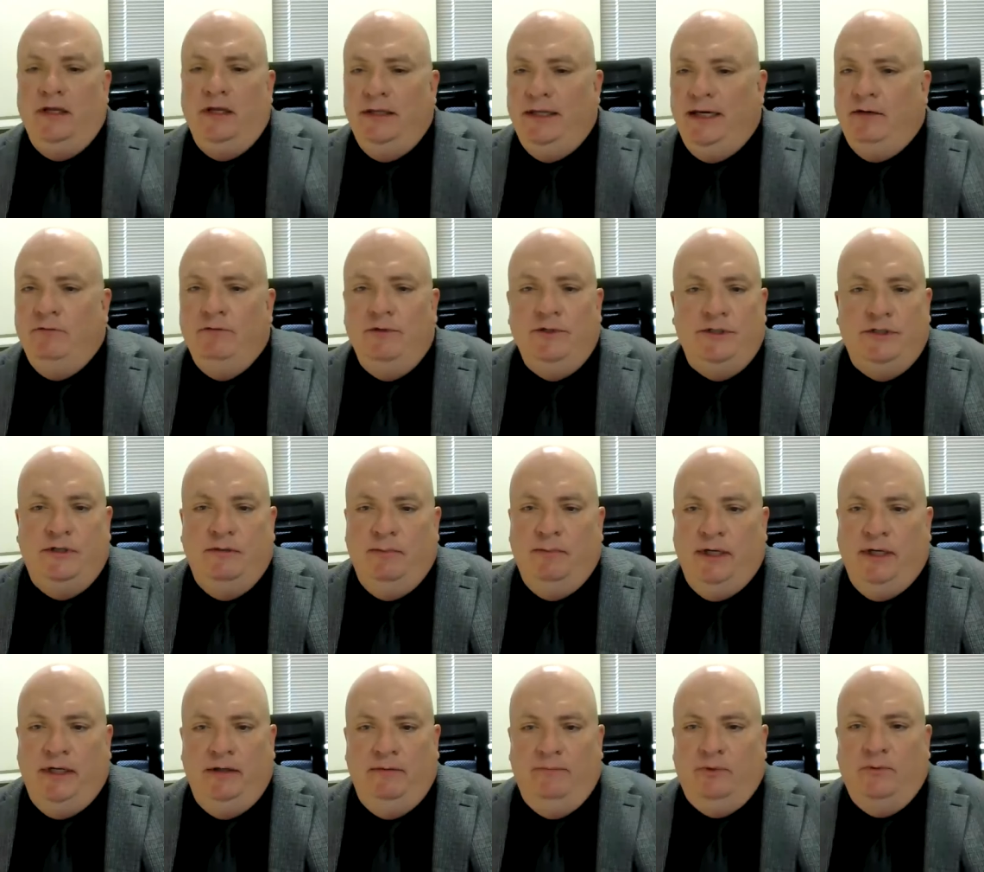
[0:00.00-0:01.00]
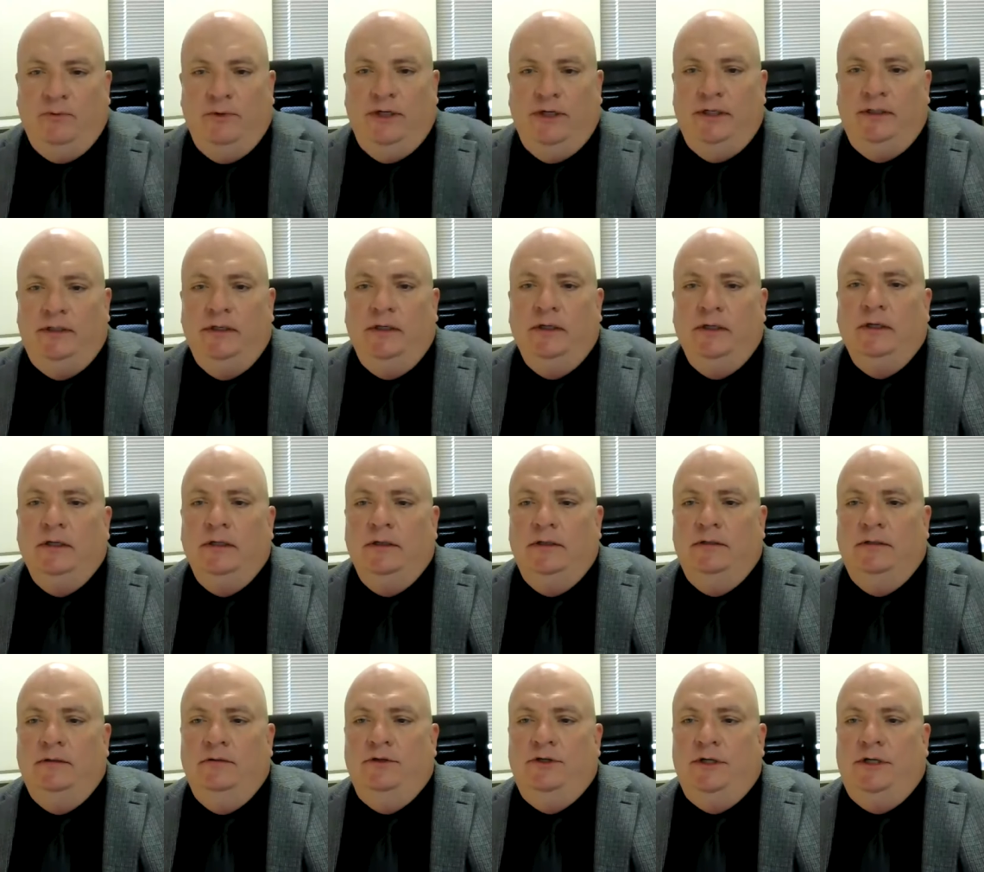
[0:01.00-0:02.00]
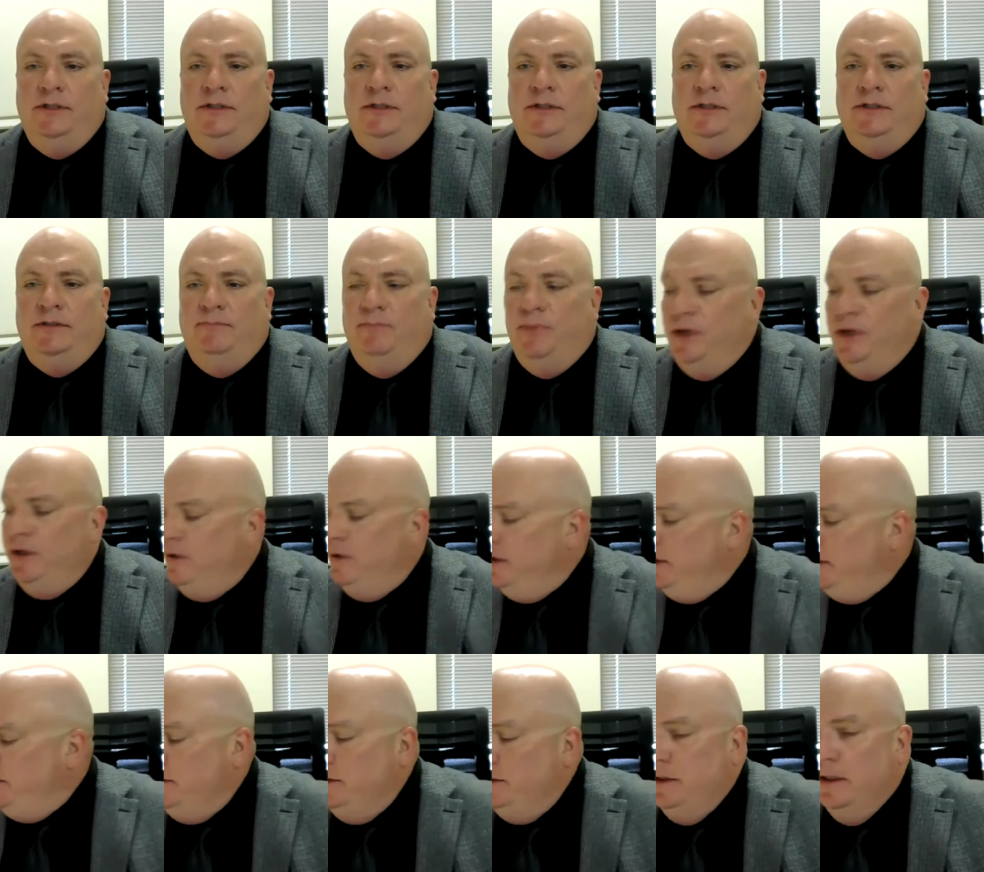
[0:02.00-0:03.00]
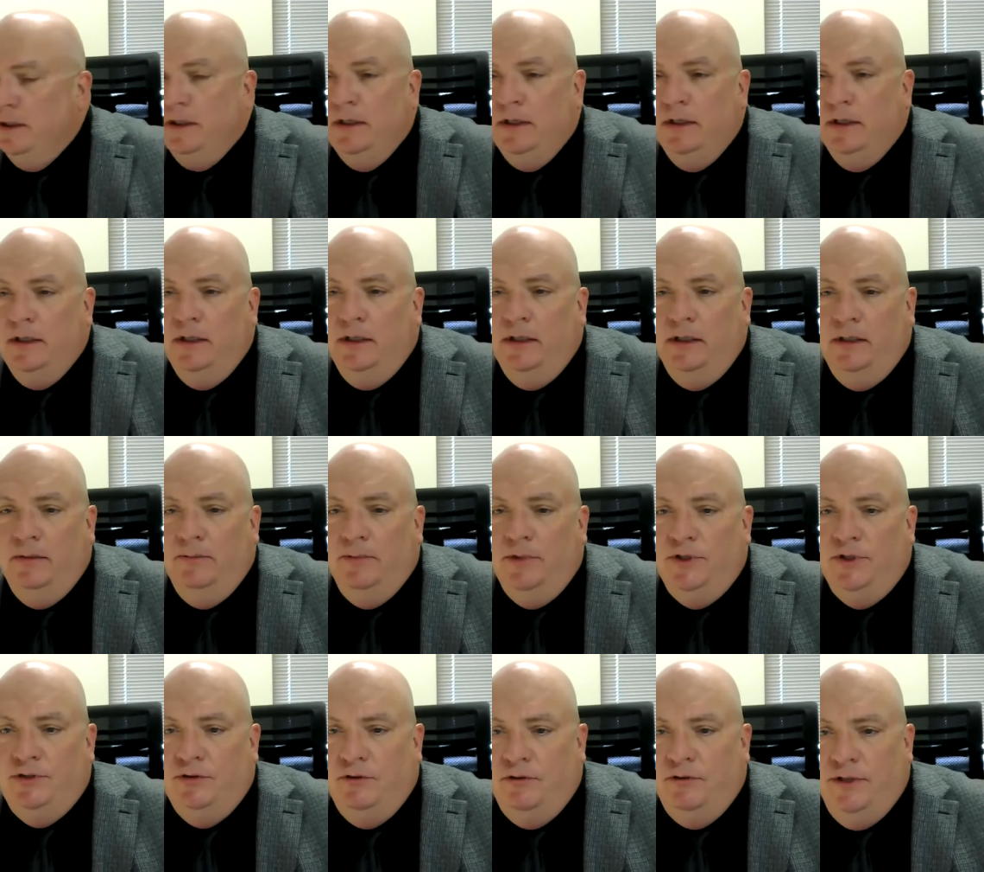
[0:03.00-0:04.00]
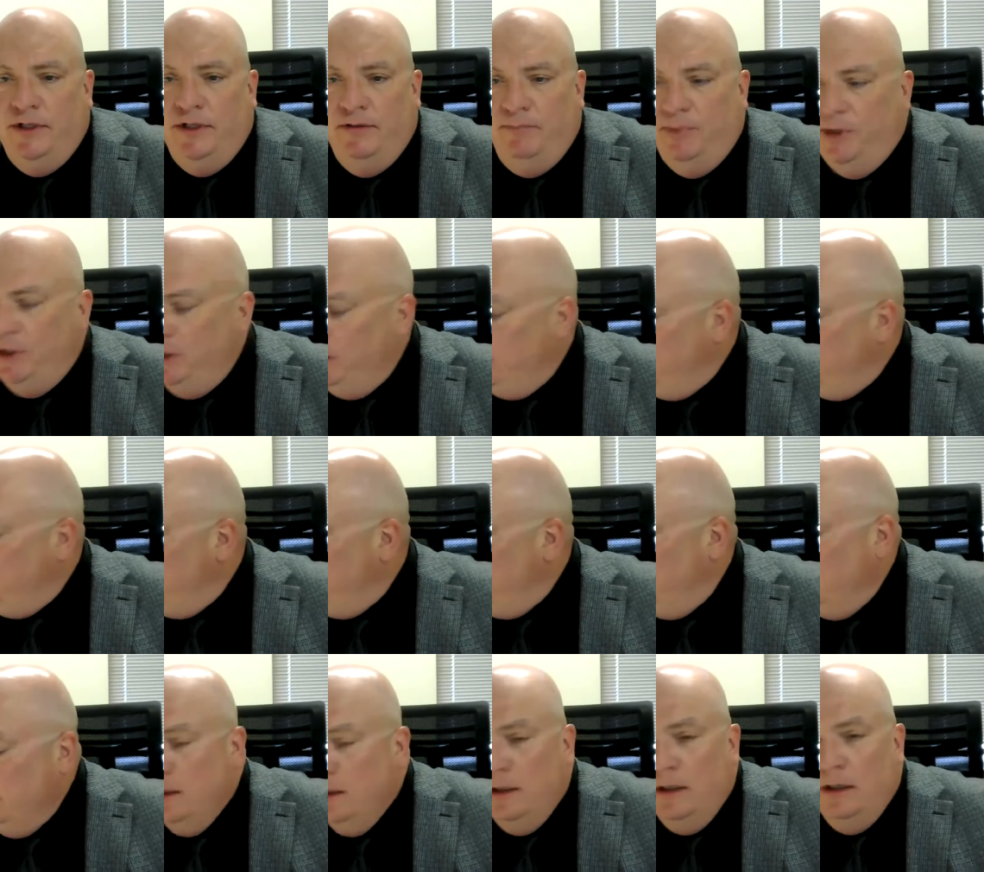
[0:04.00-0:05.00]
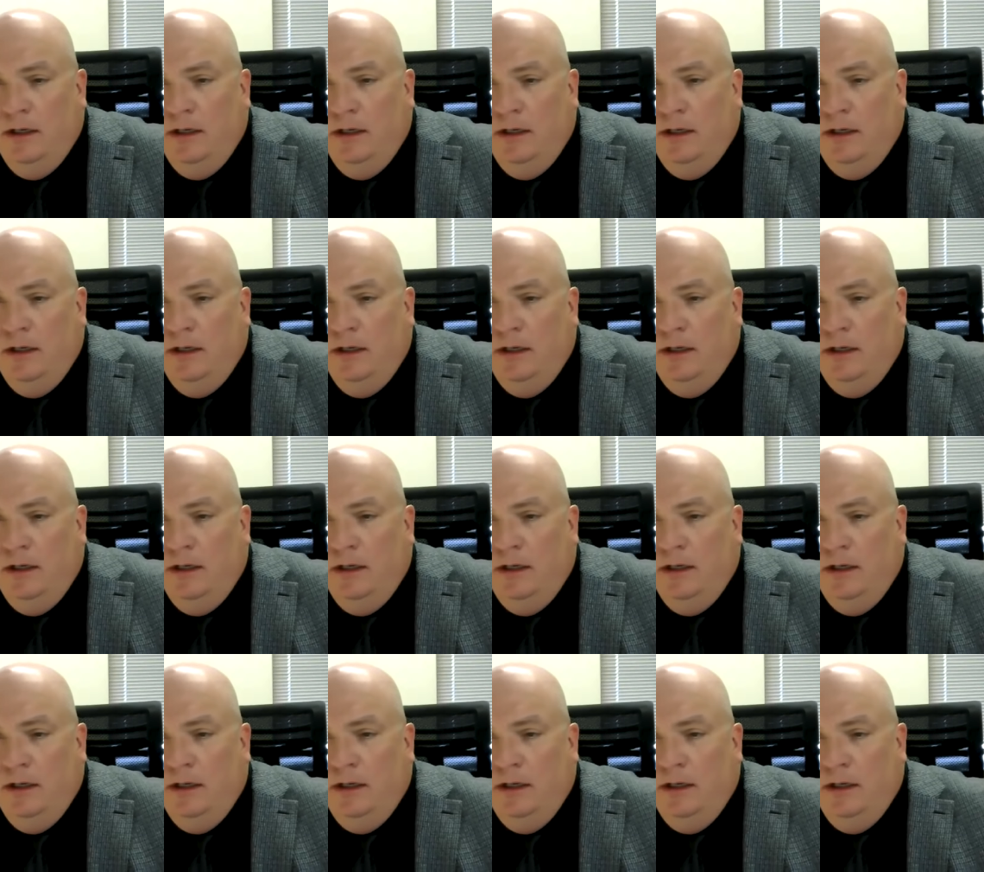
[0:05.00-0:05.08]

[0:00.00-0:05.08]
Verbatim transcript: That was the main point to Justice Barrett's uh, majority opinion.